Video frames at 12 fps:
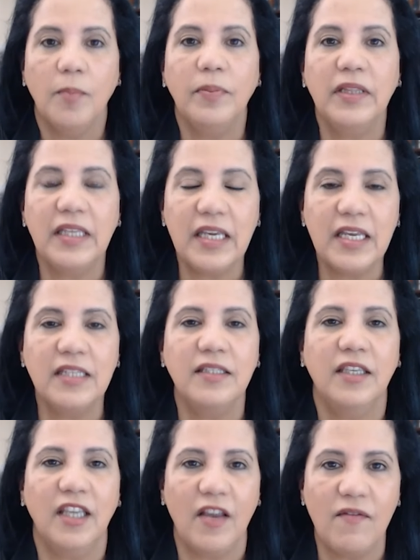please
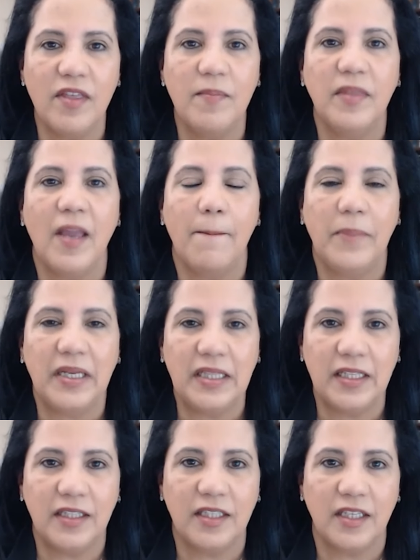give them the
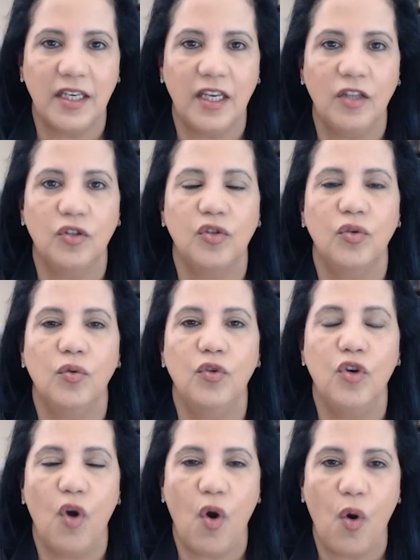ability to
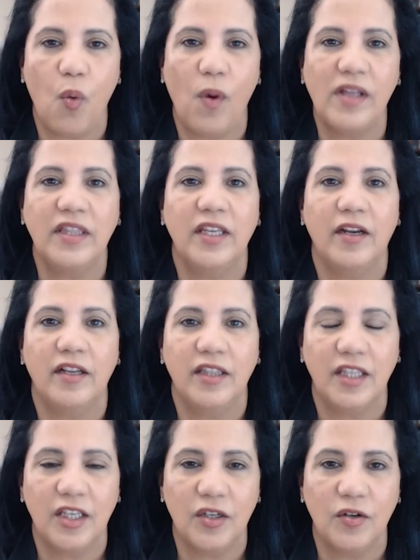know what the
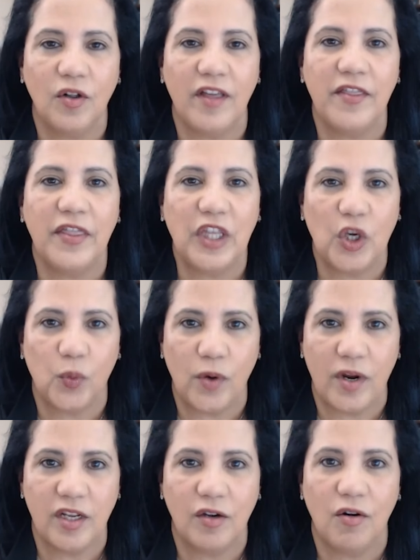ideal and
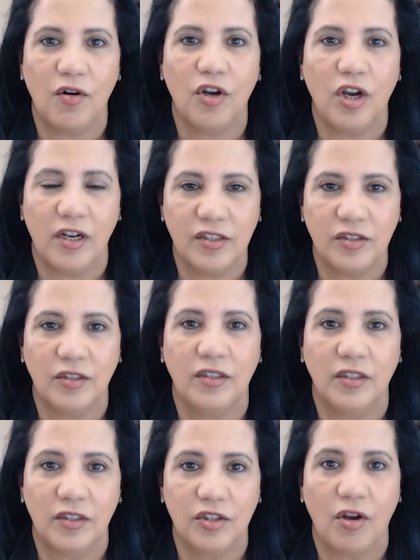theoretical cost of
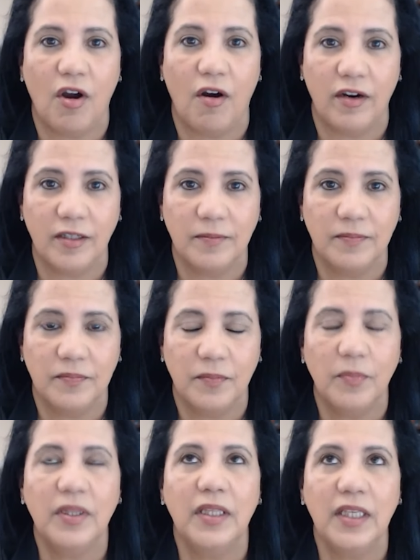goods are
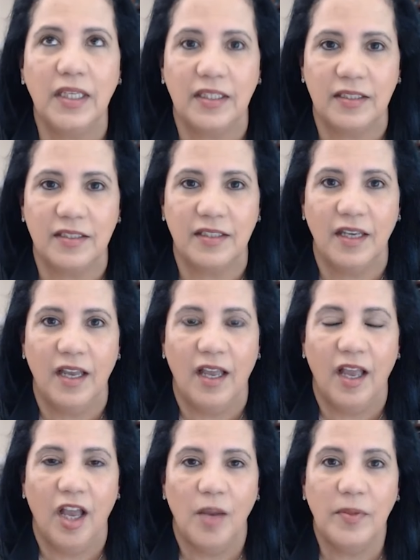please
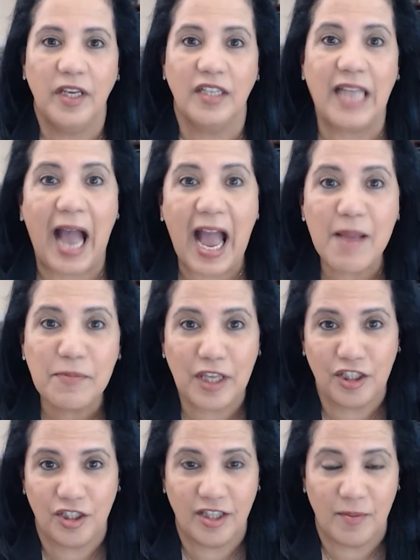because I'm
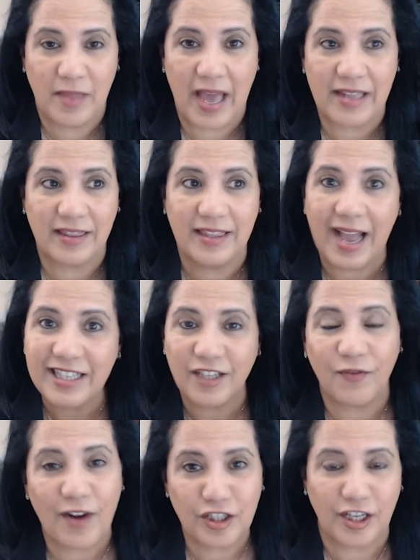teaching them that that's
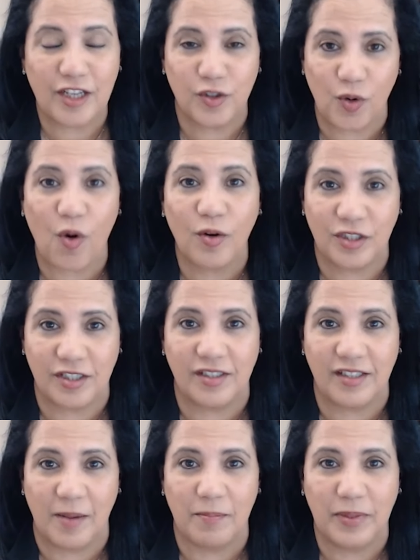a franchisor
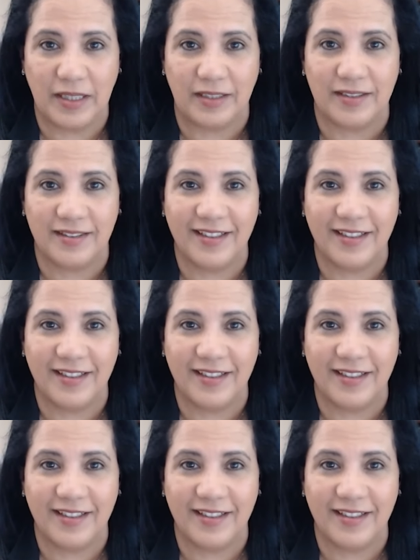system, please.